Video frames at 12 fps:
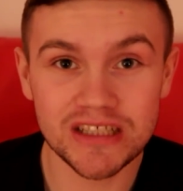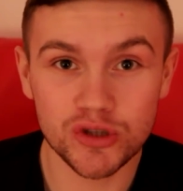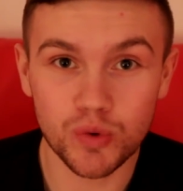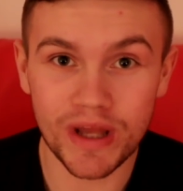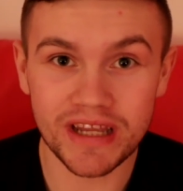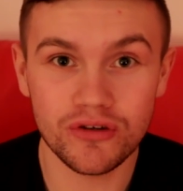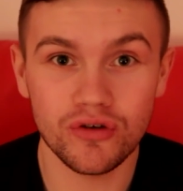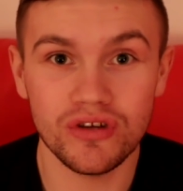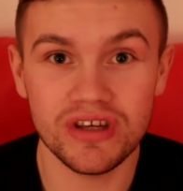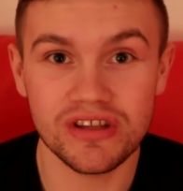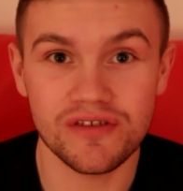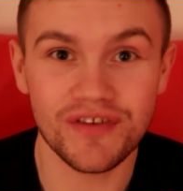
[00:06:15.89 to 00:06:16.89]
He's 22
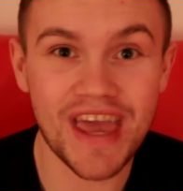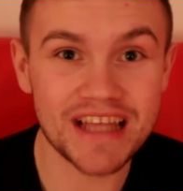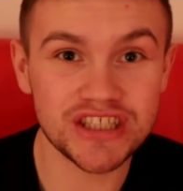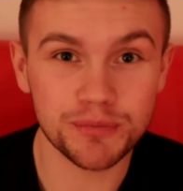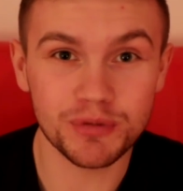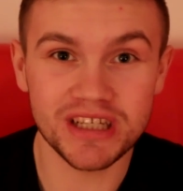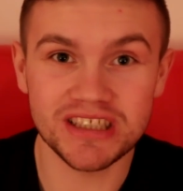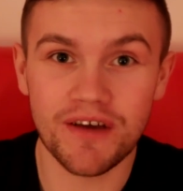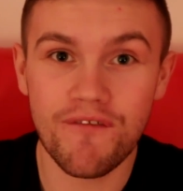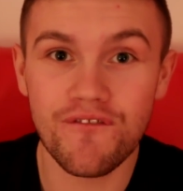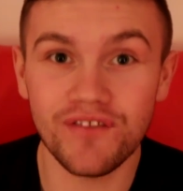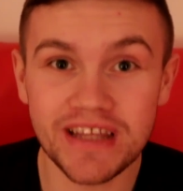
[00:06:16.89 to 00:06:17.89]
years of age, he plays at
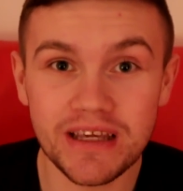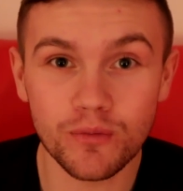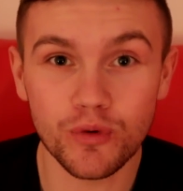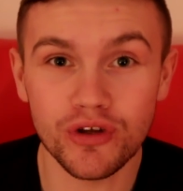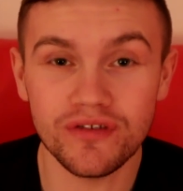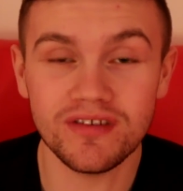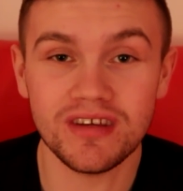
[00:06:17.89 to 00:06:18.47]
Fleetwood.